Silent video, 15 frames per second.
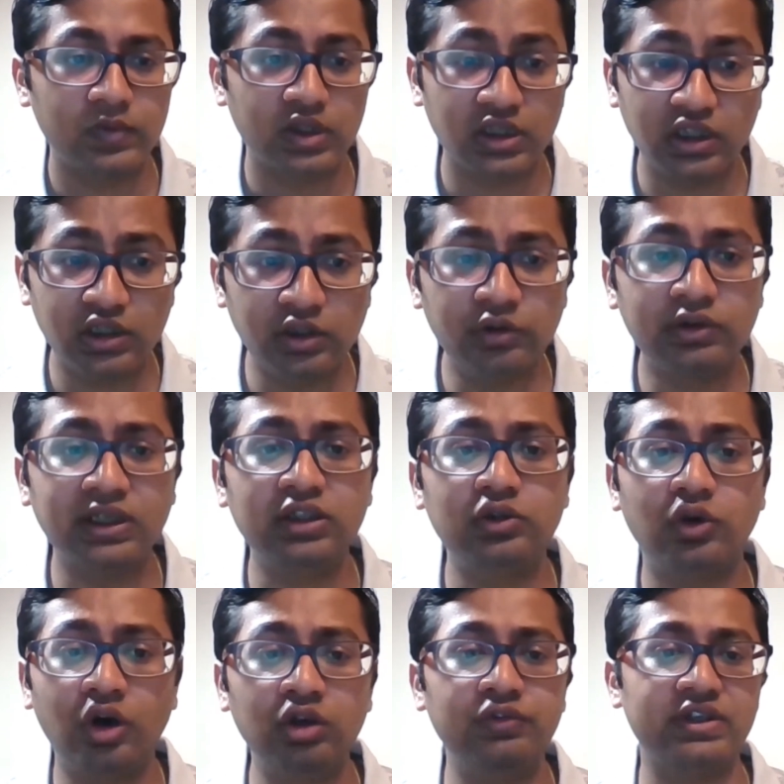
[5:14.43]
you can
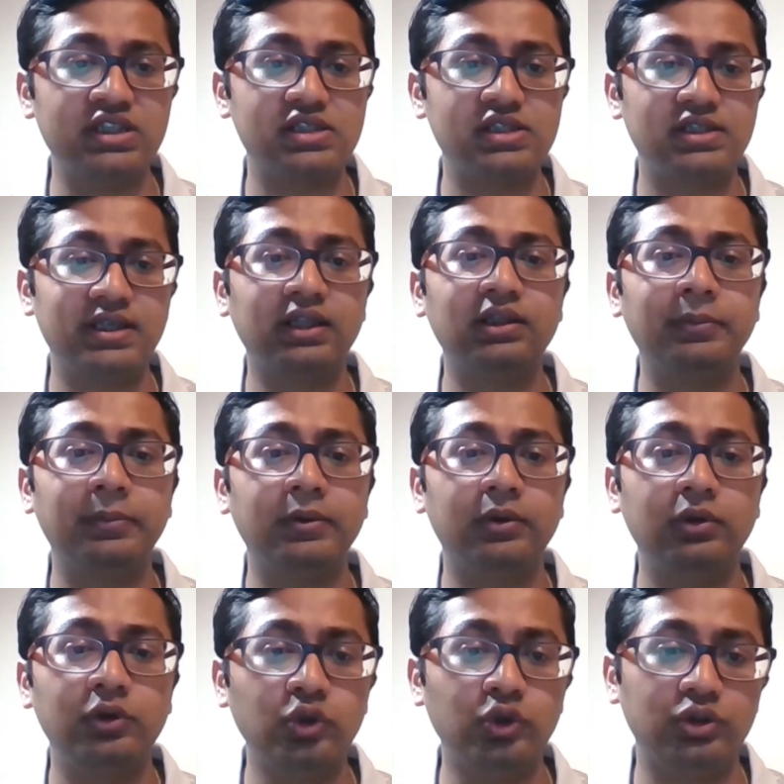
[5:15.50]
always take the
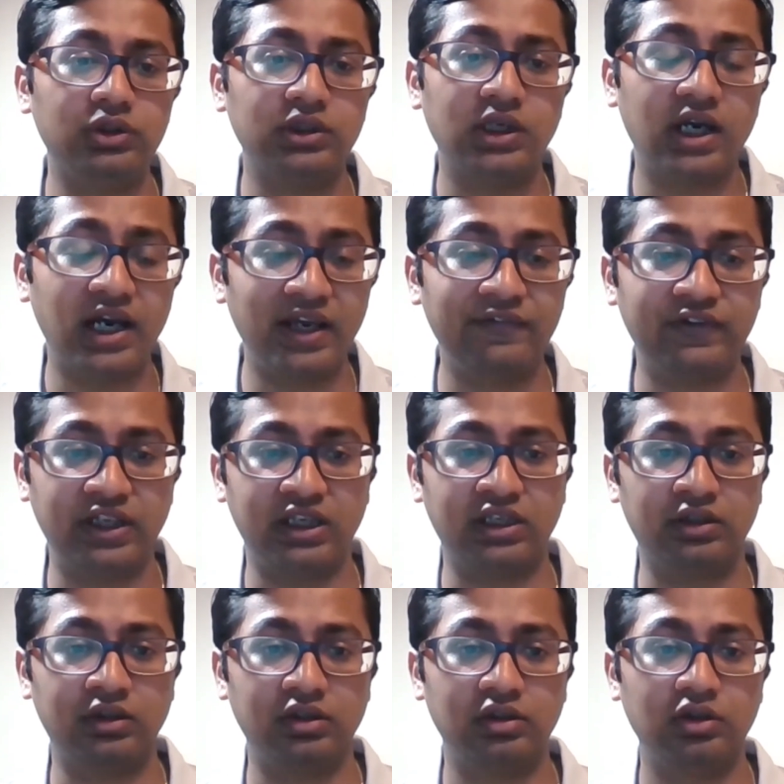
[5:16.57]
route I have taken,